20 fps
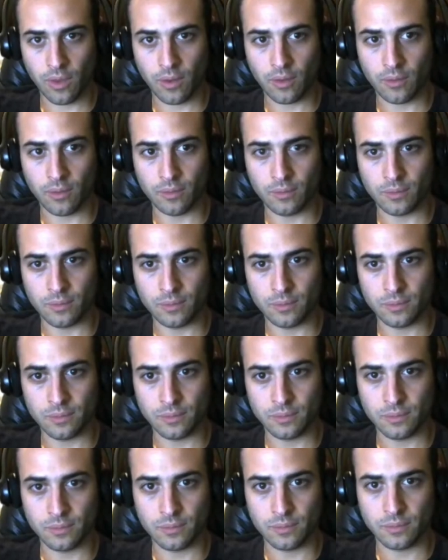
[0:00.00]

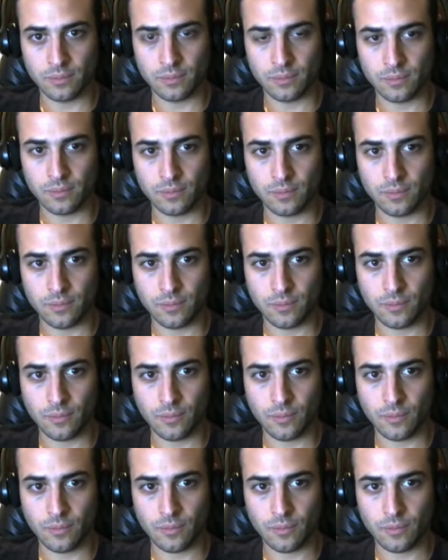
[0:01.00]

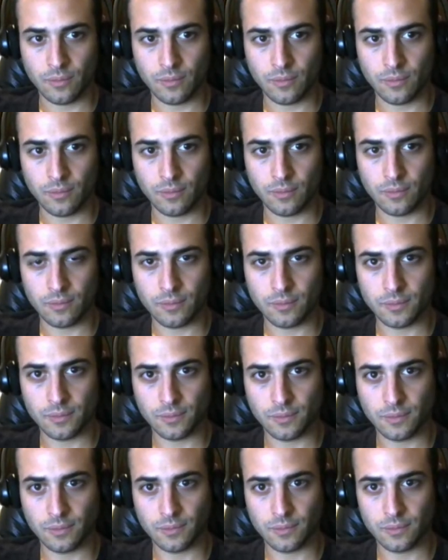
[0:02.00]

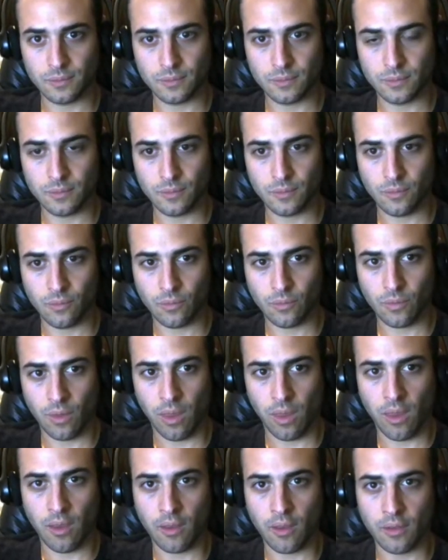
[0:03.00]

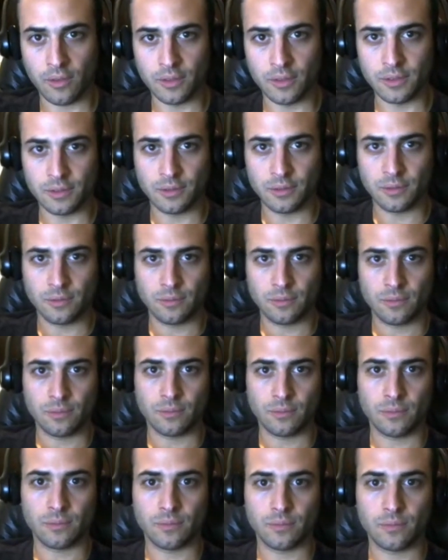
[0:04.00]

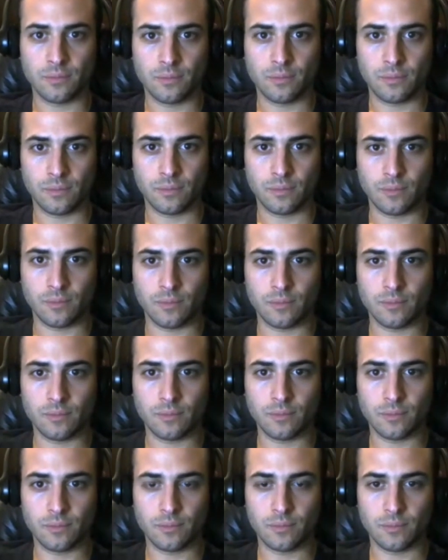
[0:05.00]

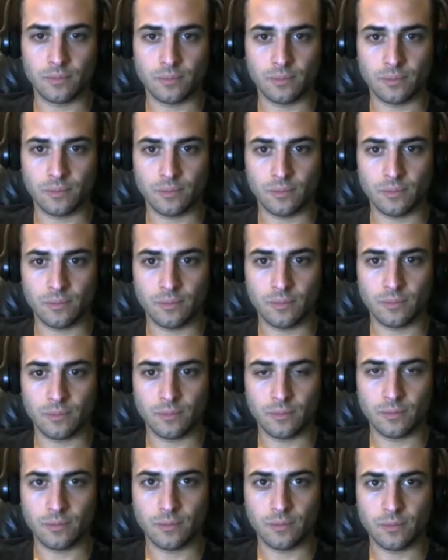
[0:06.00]

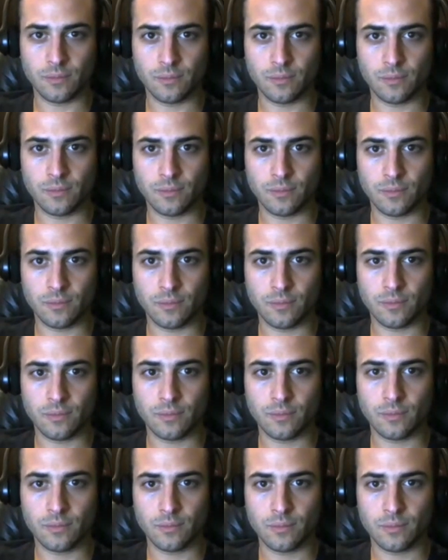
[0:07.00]
This person isn't speaking.